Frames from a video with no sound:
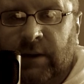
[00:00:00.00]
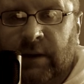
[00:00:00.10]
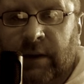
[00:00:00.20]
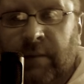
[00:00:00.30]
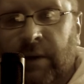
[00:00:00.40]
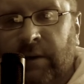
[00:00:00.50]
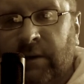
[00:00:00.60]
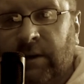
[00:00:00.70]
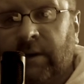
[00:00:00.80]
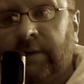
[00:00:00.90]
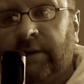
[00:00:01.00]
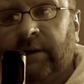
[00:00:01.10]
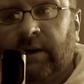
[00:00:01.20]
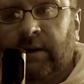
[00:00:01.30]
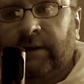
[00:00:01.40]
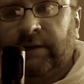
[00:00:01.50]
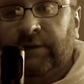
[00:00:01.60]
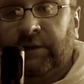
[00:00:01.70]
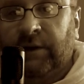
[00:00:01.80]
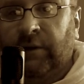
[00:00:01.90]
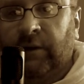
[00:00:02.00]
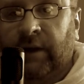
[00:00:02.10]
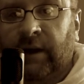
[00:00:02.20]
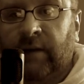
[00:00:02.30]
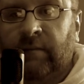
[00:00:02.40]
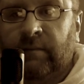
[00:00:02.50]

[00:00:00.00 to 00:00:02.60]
The mother clucked her tongue as if she agreed,